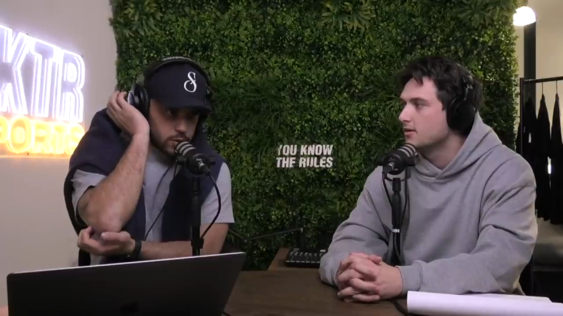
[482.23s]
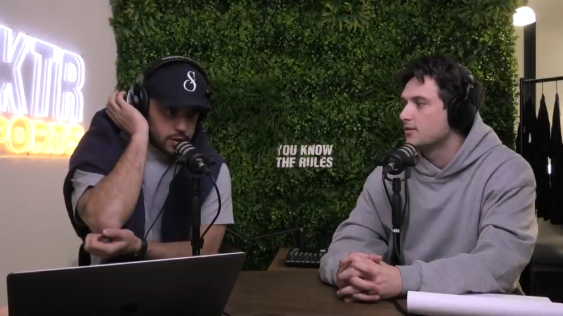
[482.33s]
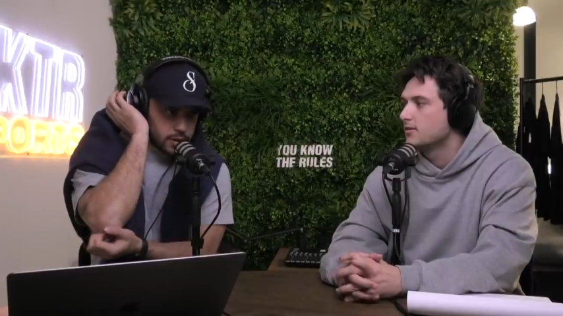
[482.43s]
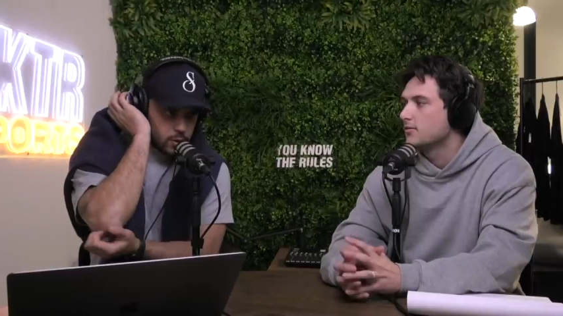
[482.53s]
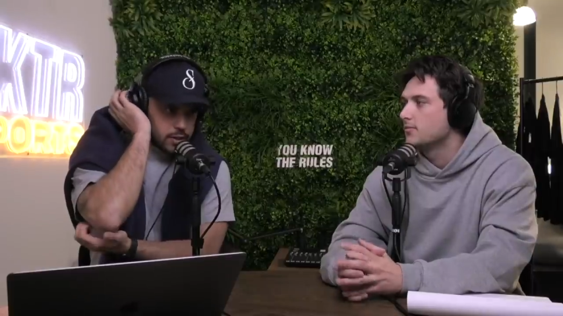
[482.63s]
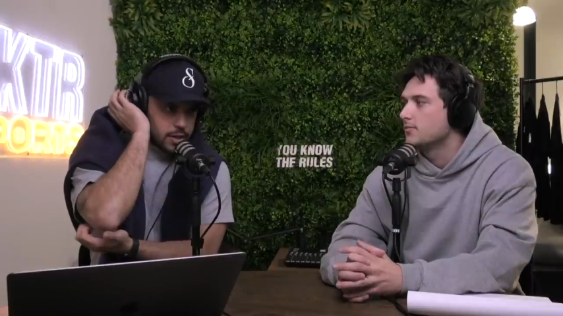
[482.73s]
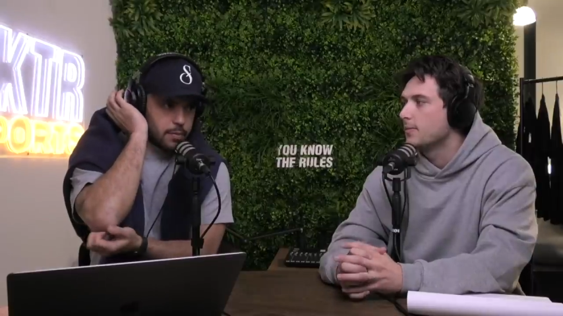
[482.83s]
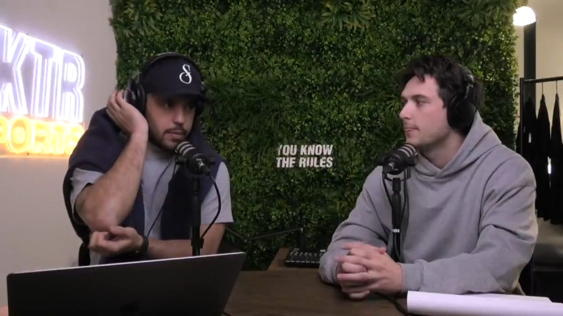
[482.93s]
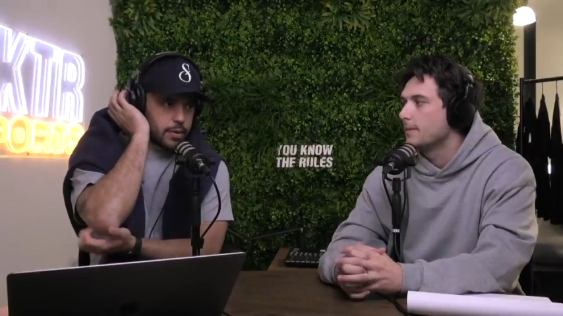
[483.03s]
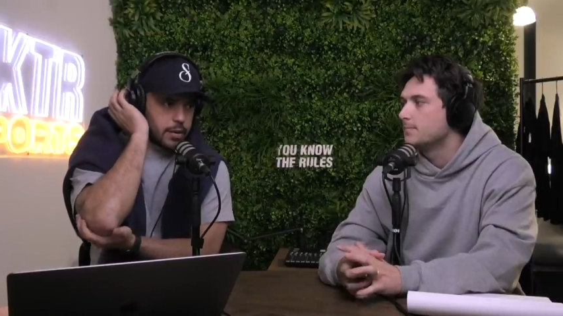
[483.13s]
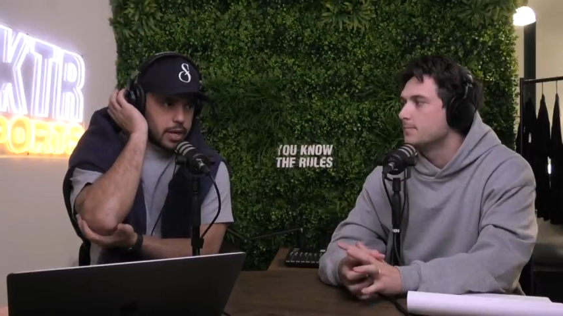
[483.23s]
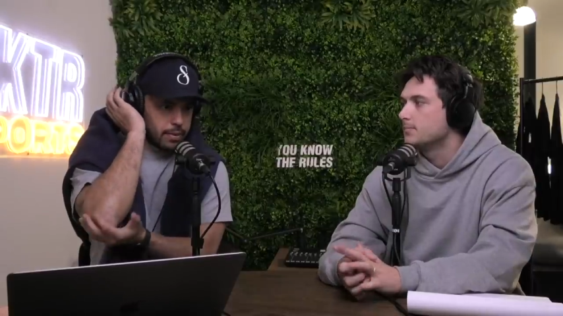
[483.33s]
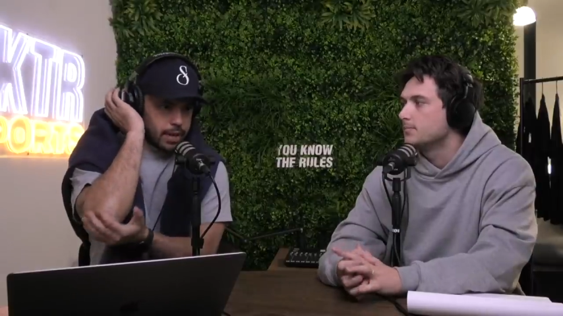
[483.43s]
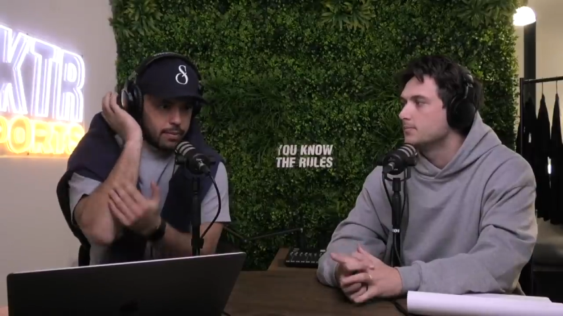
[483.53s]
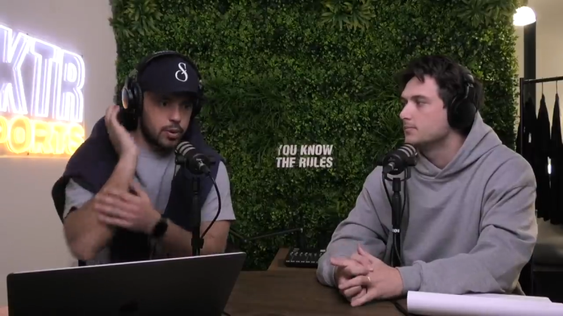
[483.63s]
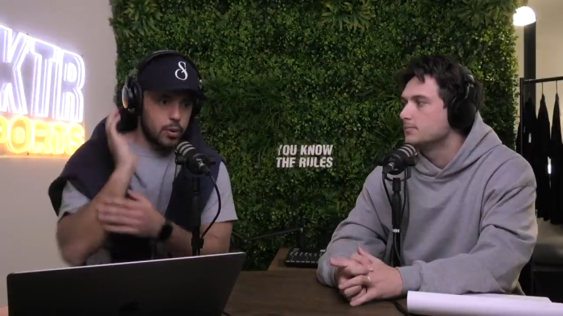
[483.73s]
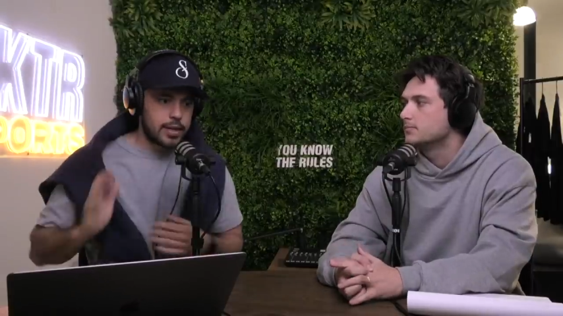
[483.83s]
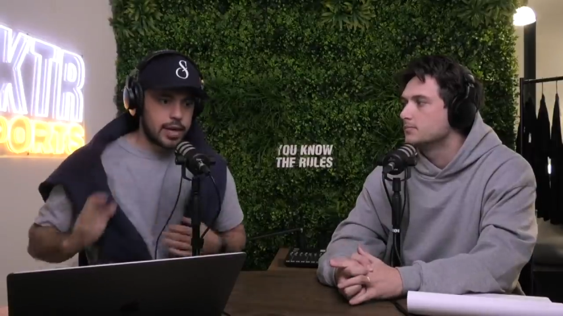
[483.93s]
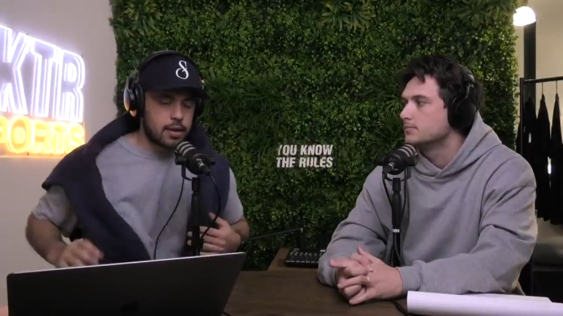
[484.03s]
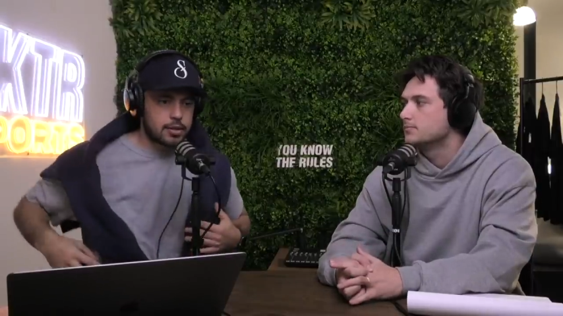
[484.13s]
Speaker 1: Discord's getting bu- get being
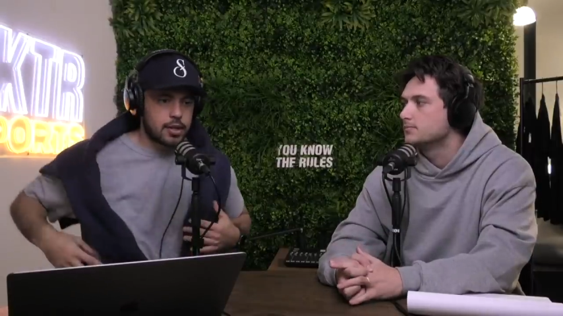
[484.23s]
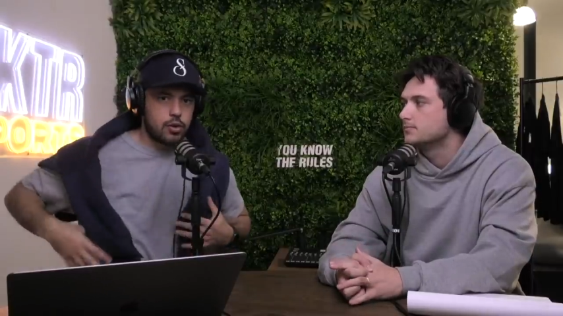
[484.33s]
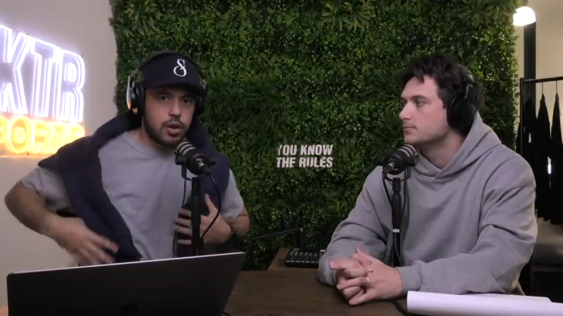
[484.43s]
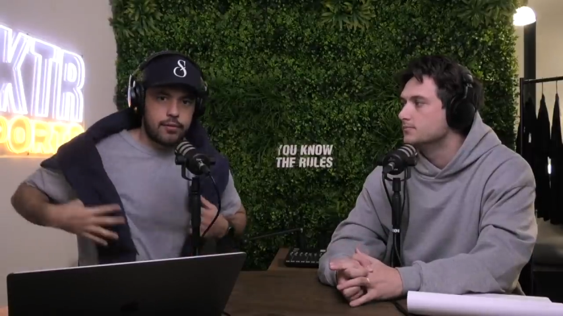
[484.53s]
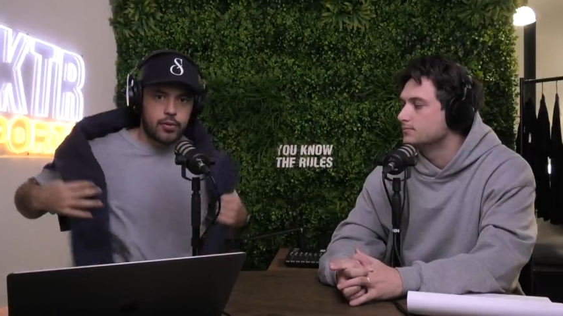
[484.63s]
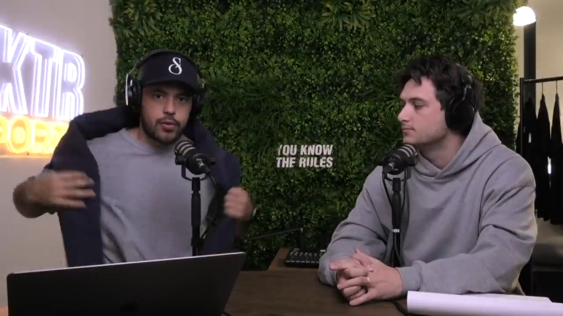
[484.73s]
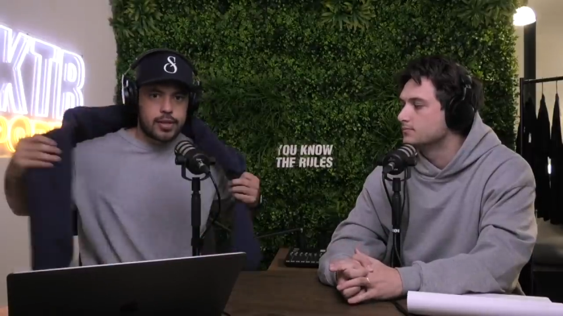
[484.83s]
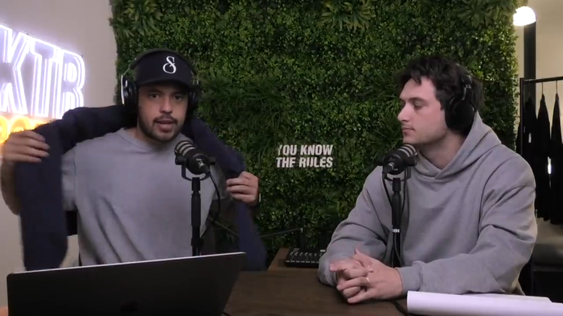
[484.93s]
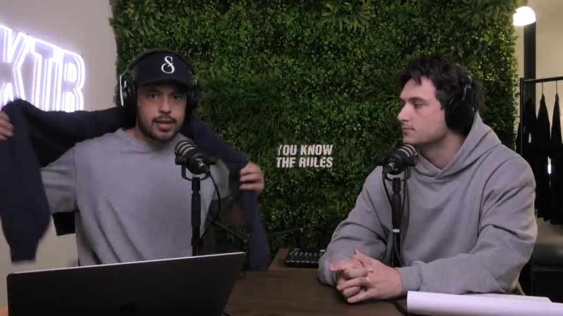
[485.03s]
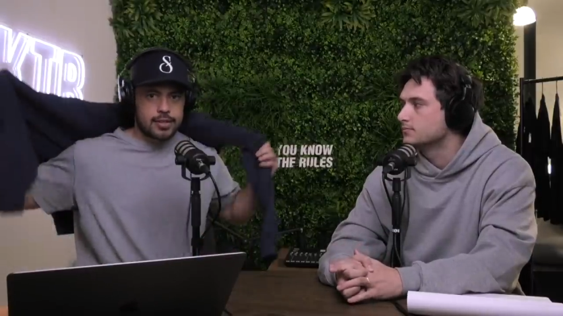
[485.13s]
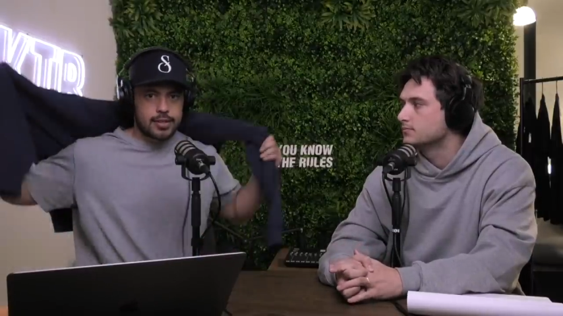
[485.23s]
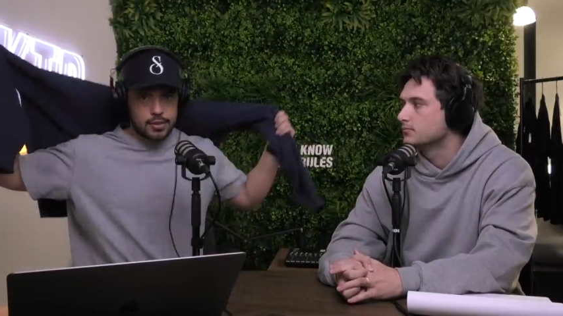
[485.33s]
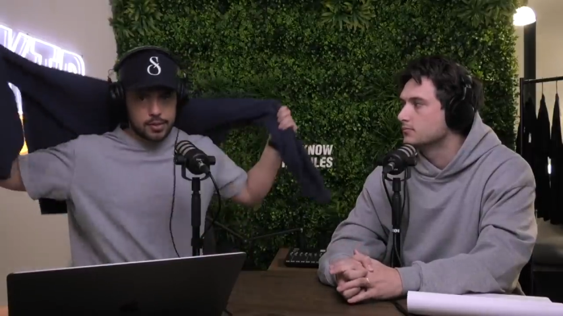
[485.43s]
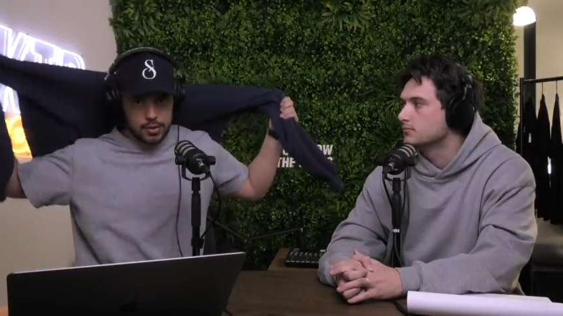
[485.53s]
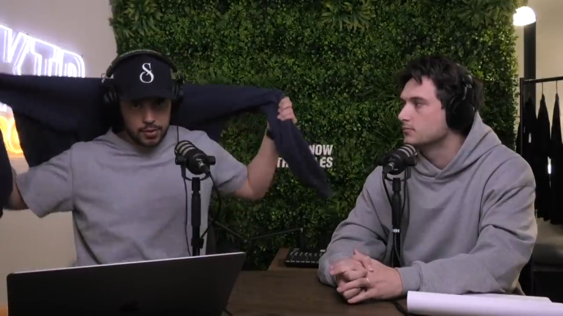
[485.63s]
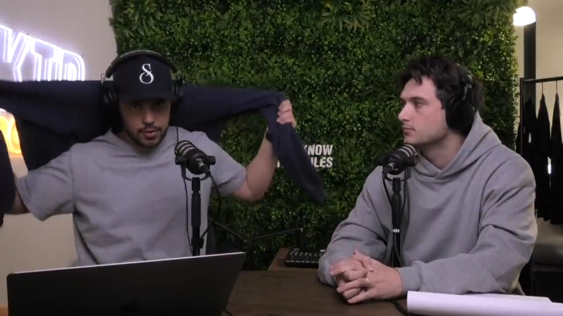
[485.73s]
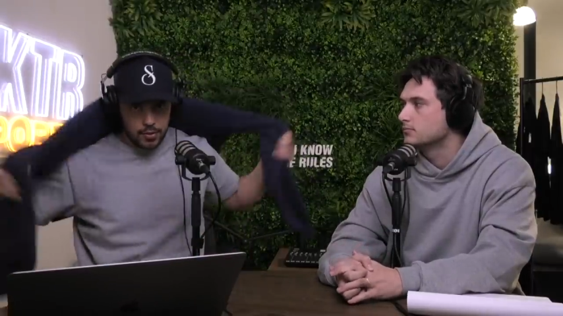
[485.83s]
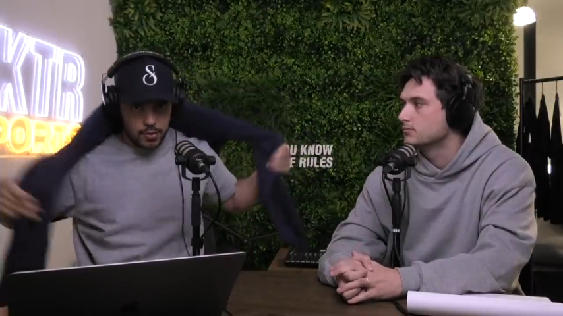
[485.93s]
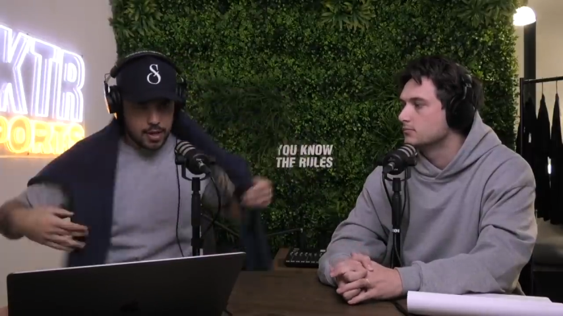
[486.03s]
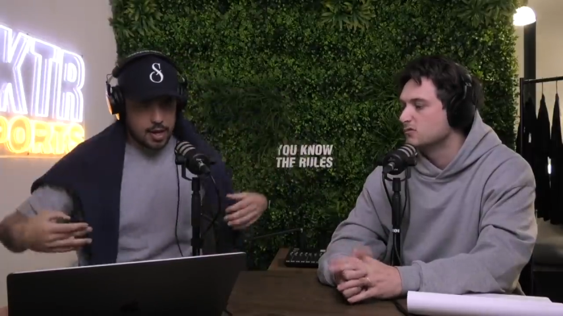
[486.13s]
built out, so you'll have direct access
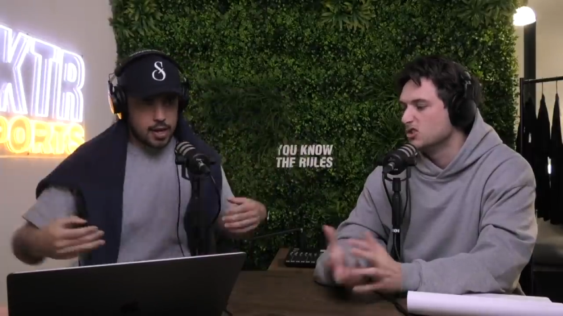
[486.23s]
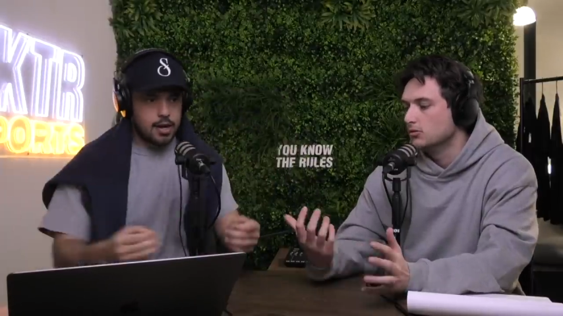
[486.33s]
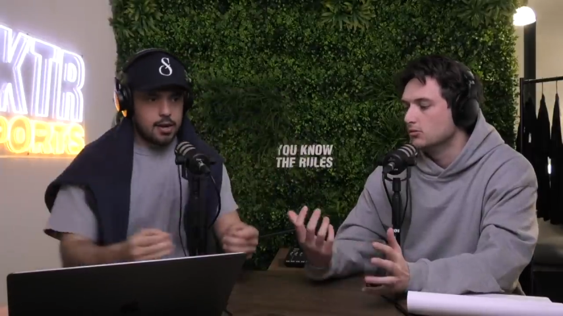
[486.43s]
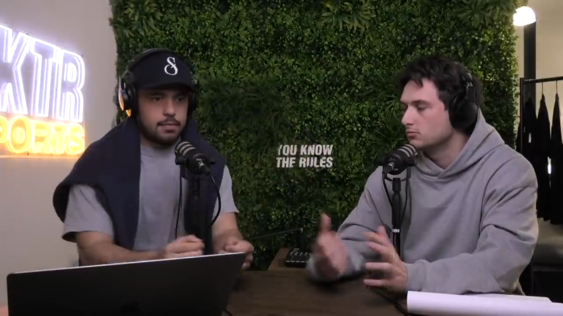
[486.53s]
to um, to you.